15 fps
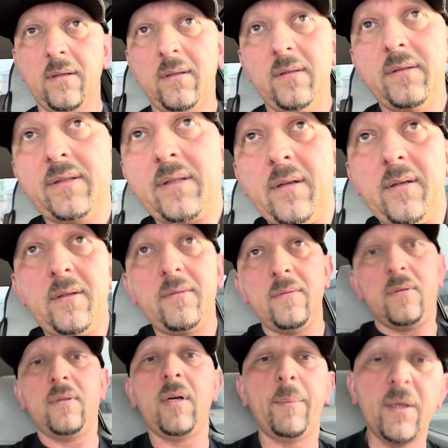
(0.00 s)
So,
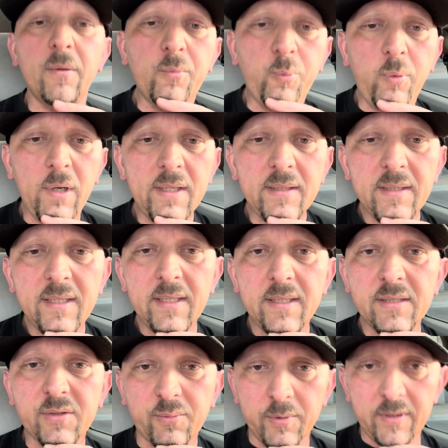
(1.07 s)
what
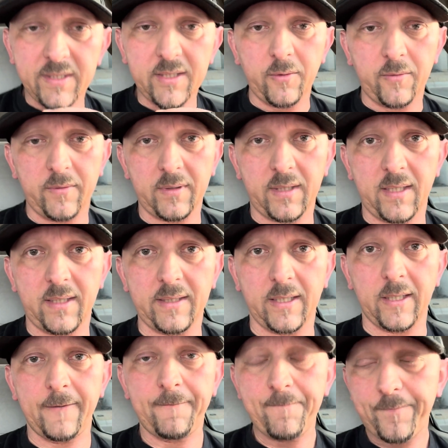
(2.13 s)
is really going on
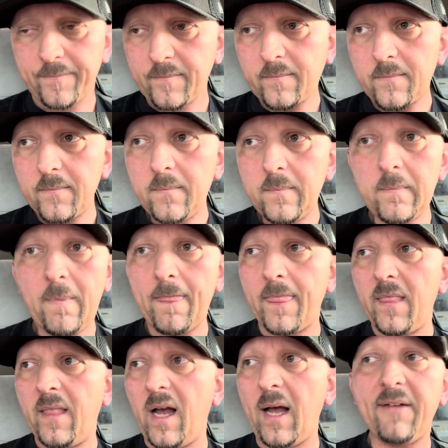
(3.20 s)
here?
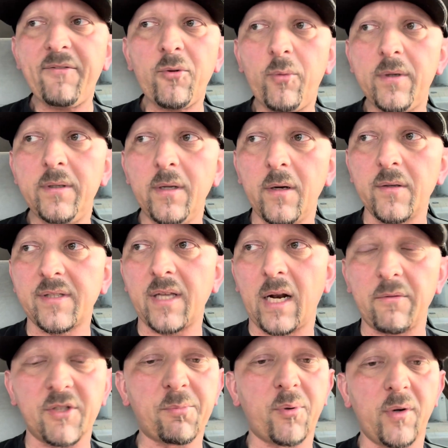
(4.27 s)
Now, everyone knows that I
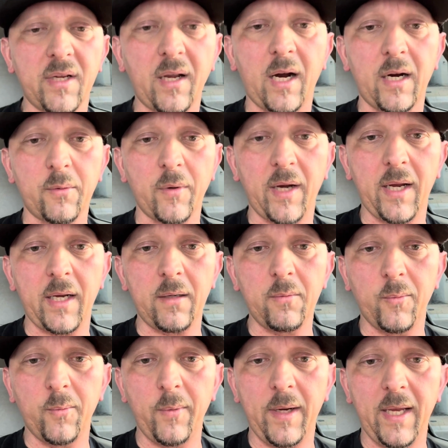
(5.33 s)
was pretty irate
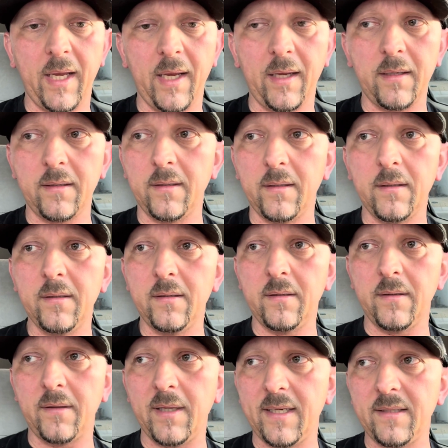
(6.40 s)
when
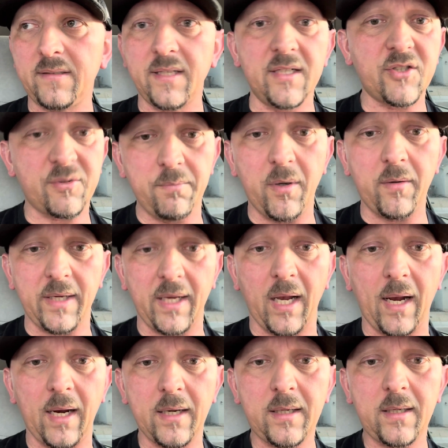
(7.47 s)
they ditched Moniak.